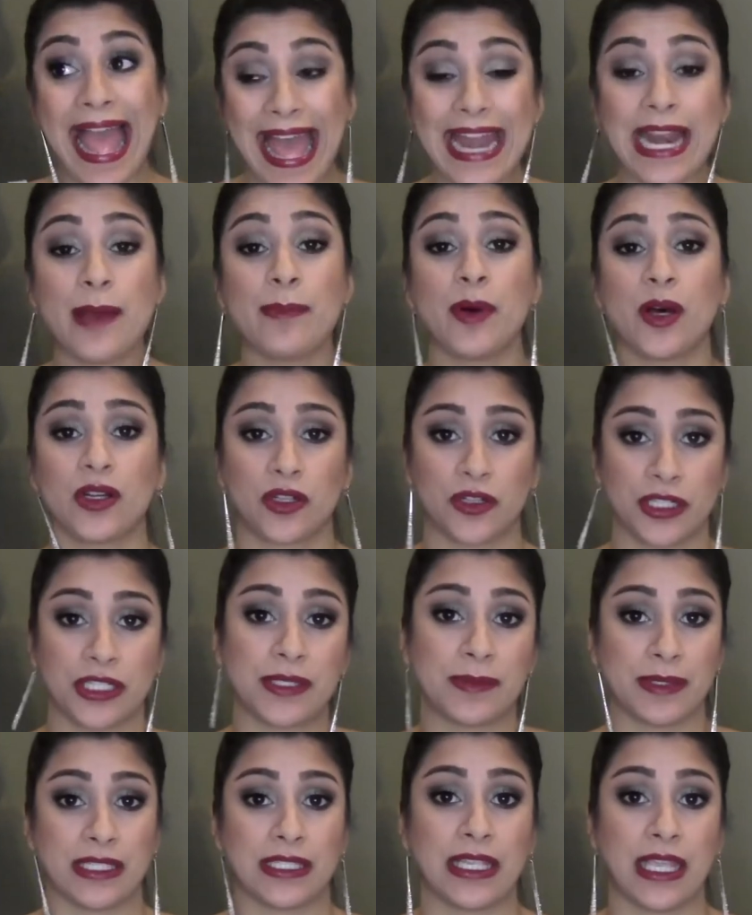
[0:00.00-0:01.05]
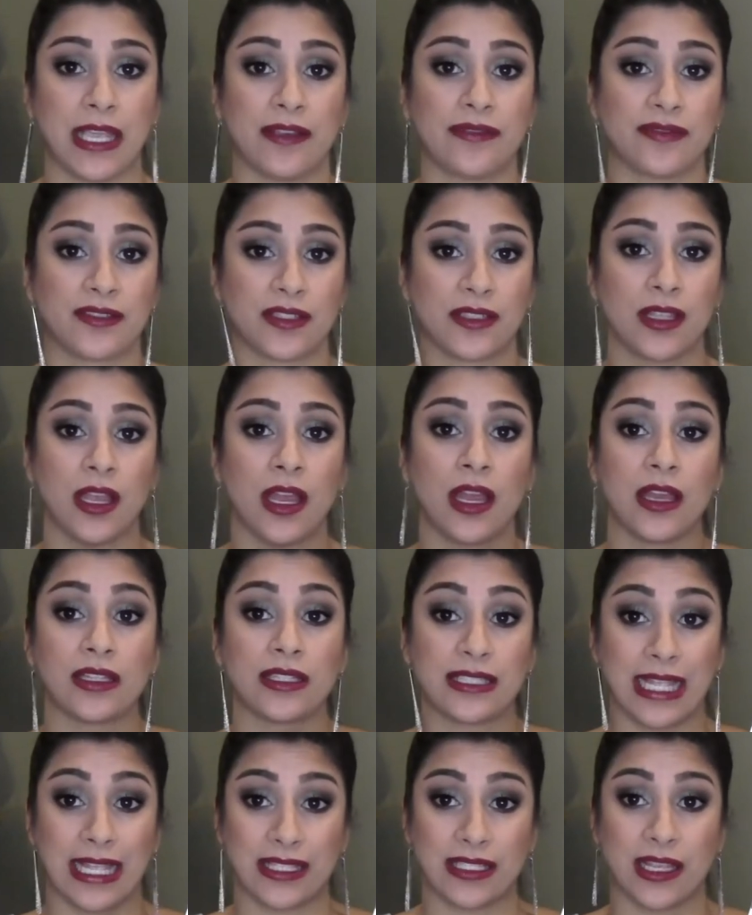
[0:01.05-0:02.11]
And I bought Christmas gifts
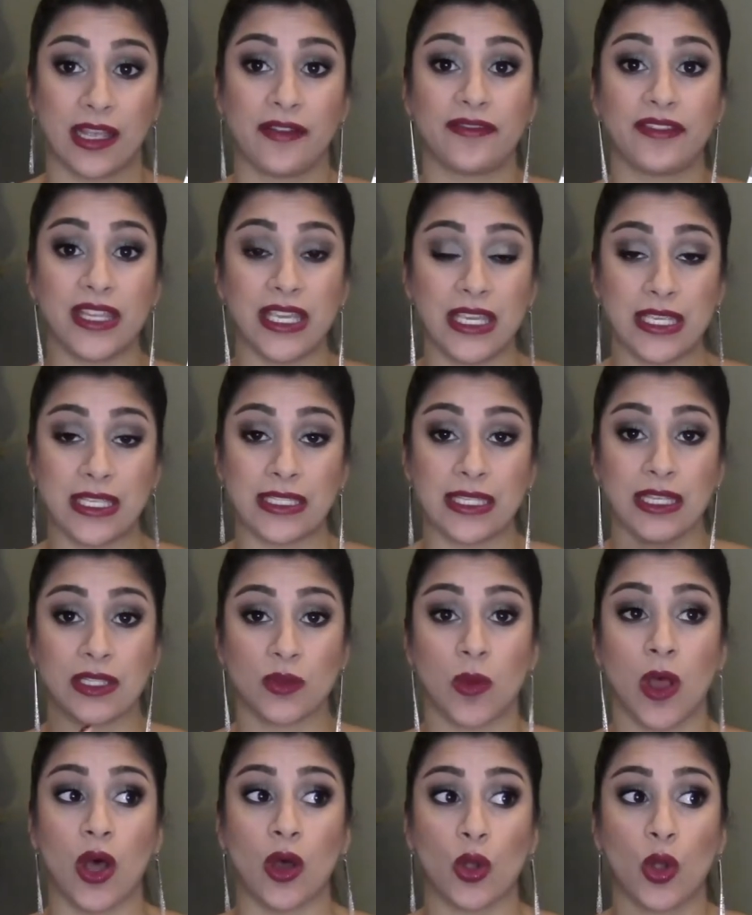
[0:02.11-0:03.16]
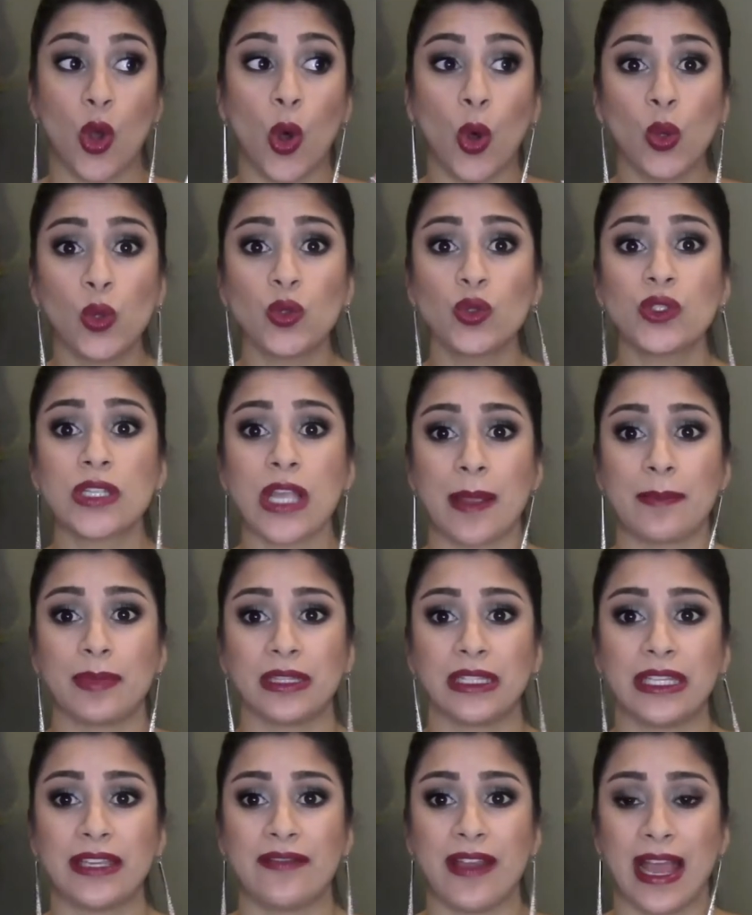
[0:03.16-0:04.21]
sets of these as well. Kohl's, I
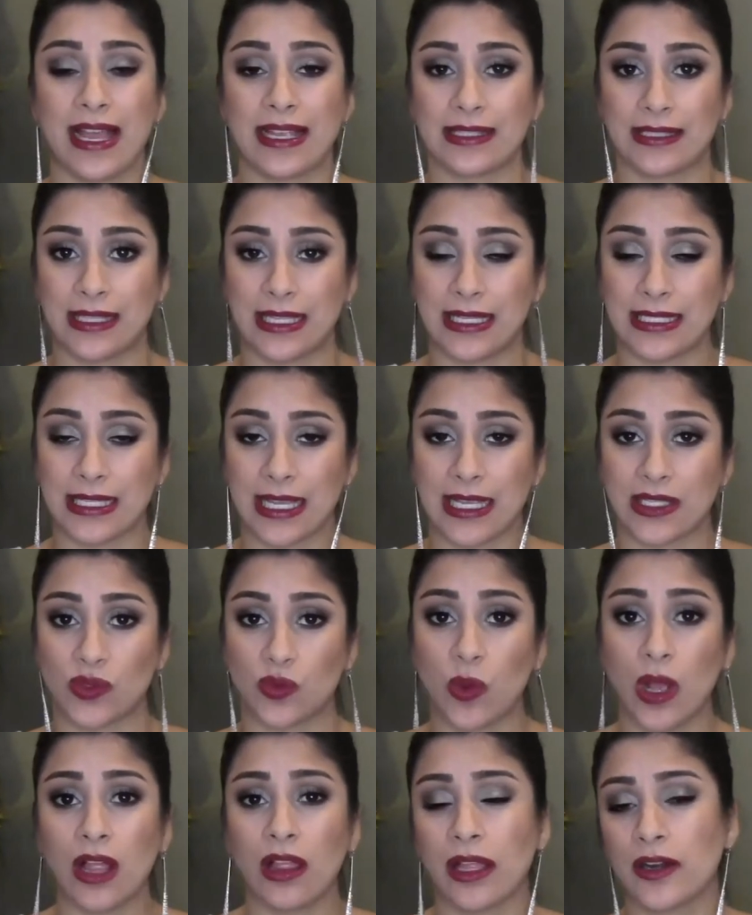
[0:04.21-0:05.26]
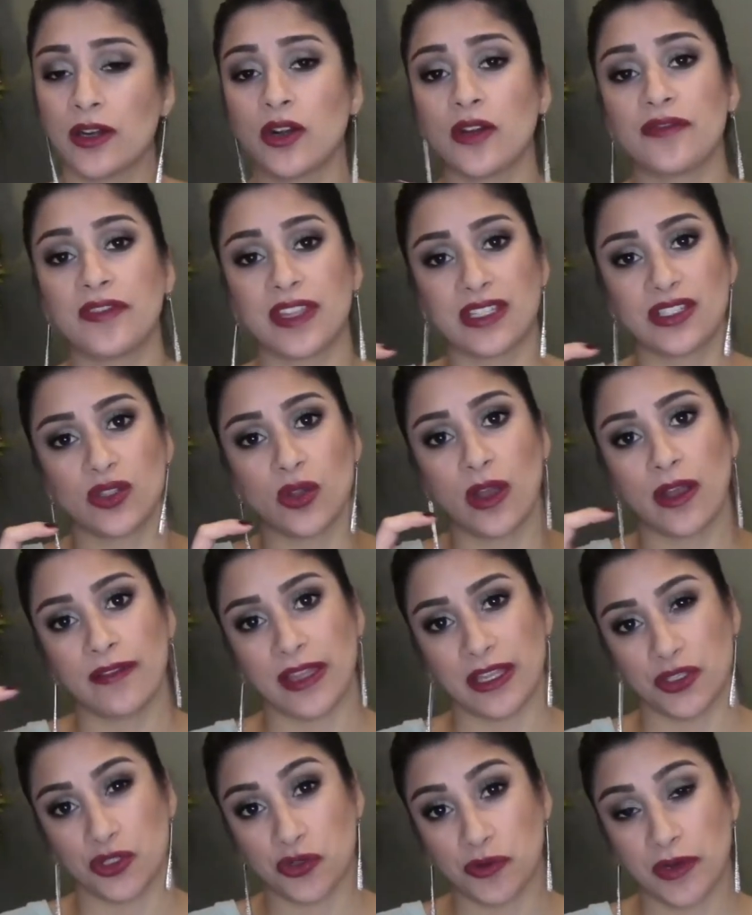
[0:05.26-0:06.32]
believe, has these as well. I don't know if they still have
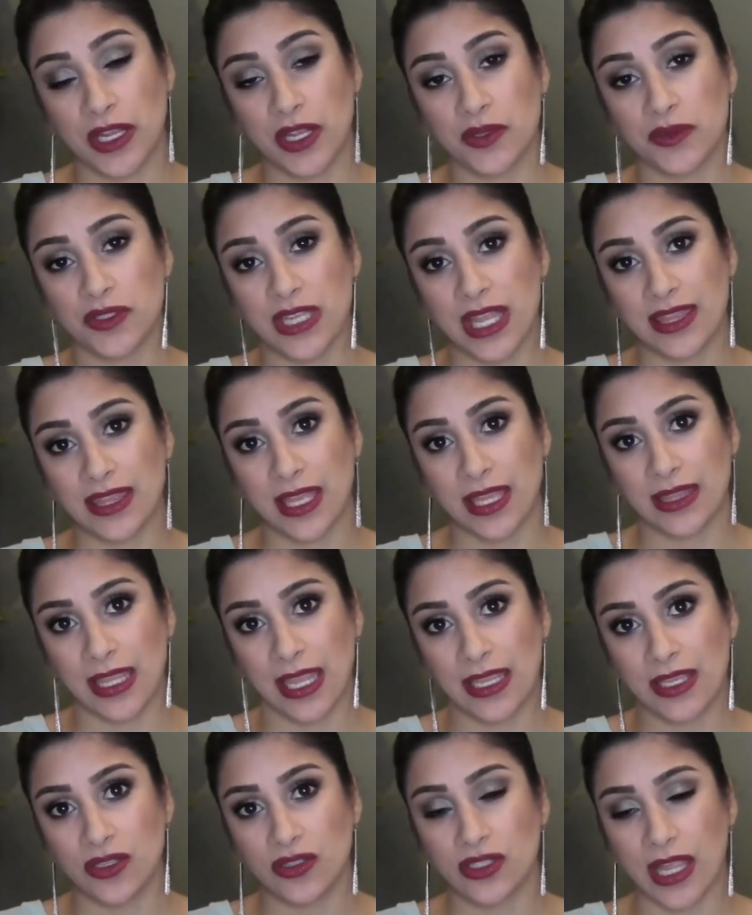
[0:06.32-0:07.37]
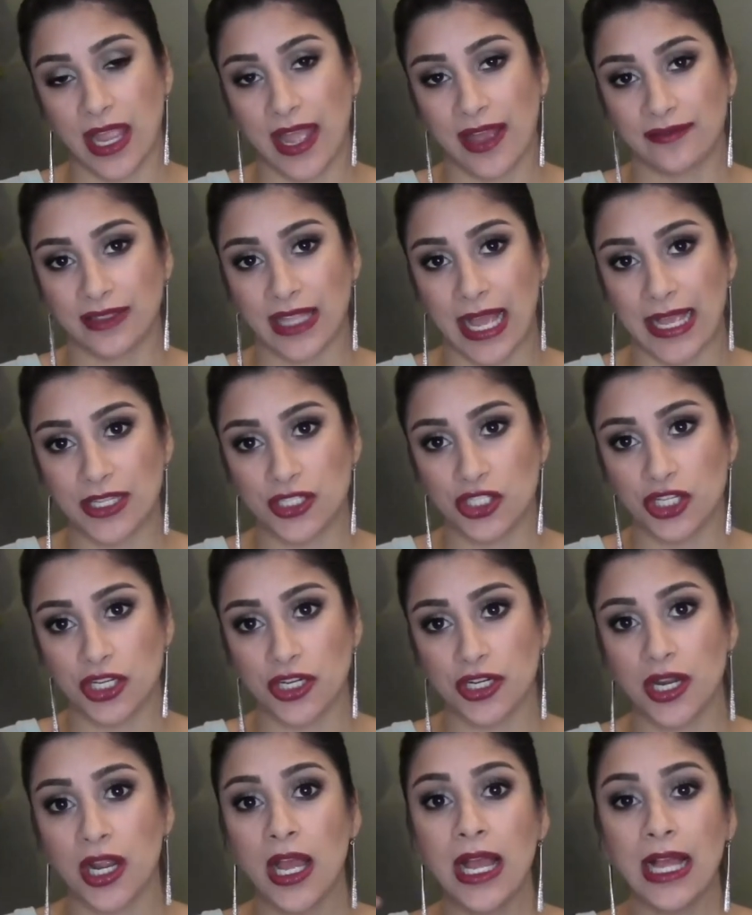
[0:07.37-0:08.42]
that trio set that they used to have last
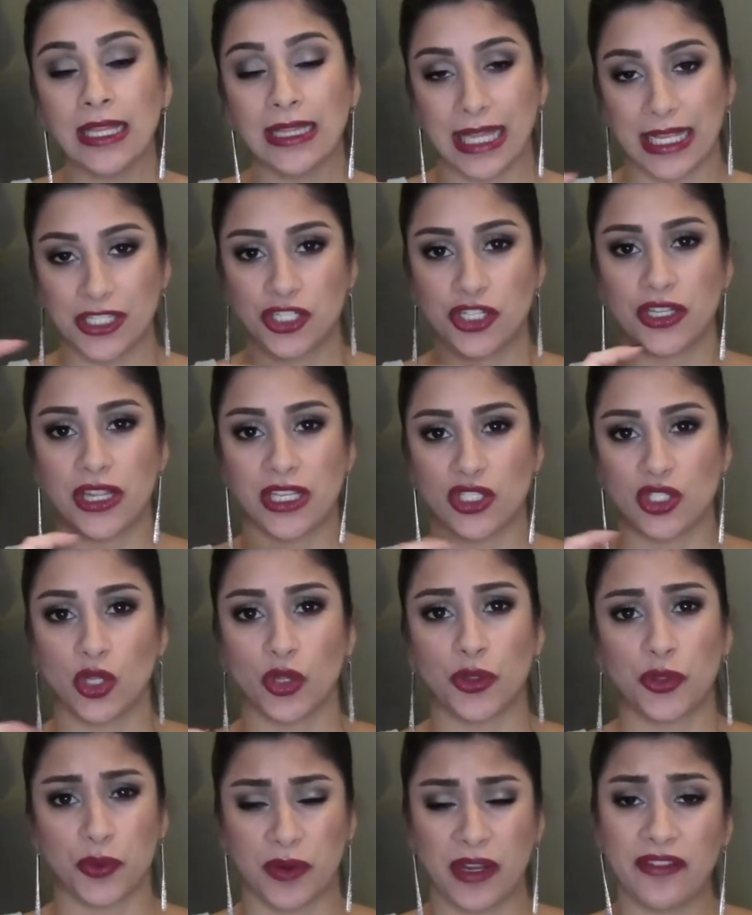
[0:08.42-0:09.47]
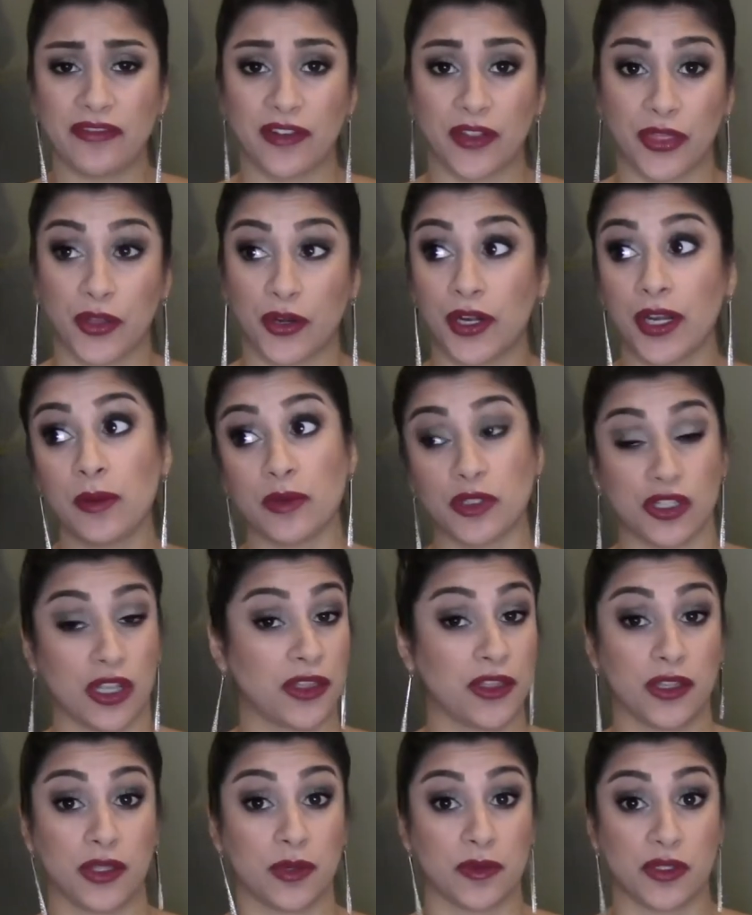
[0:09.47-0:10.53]
year. Last year they sold three for thirty, which I
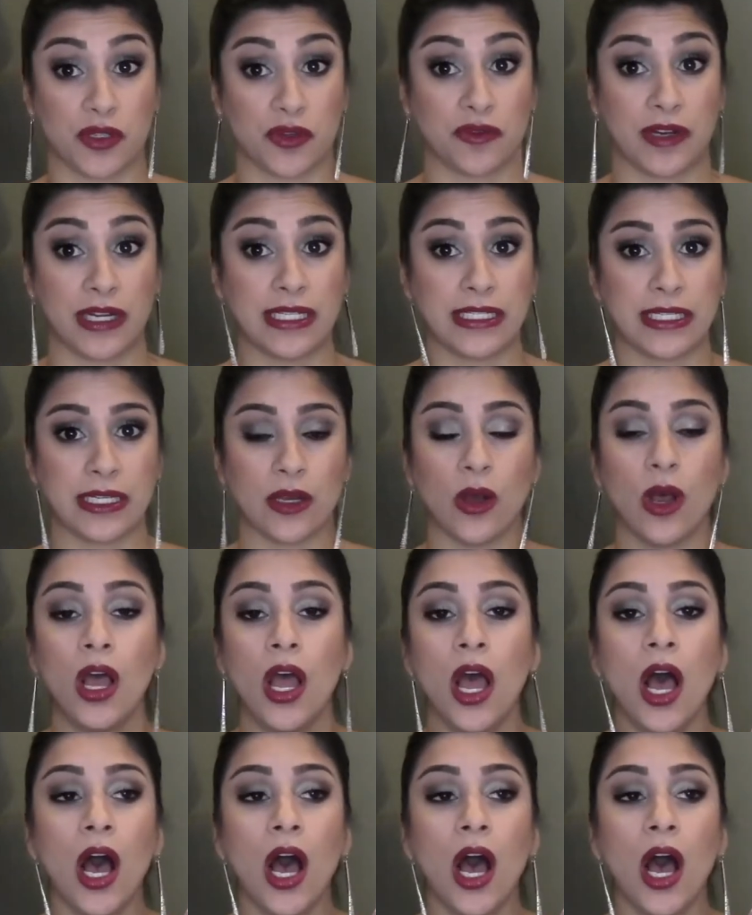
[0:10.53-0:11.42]
thought that was a great deal.